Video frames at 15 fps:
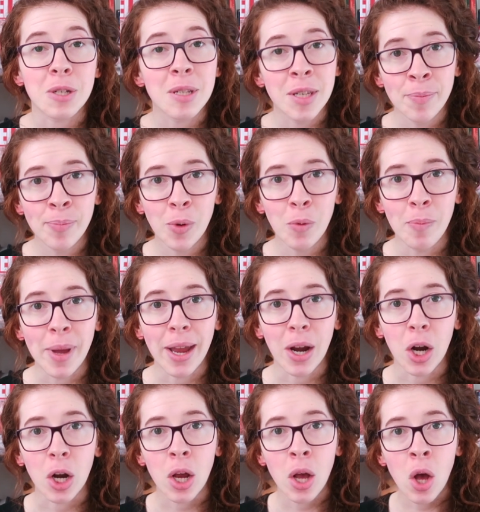simple
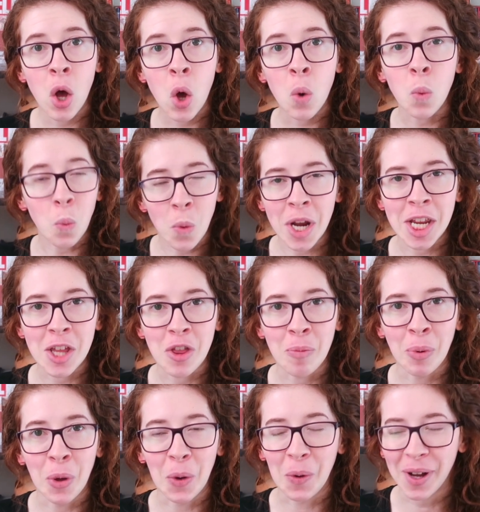bear, Winnie the
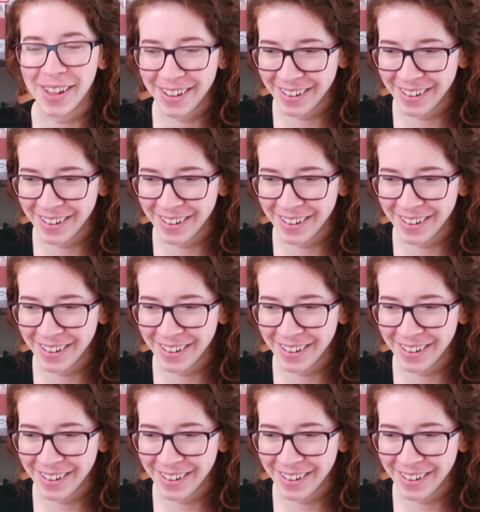Pooh.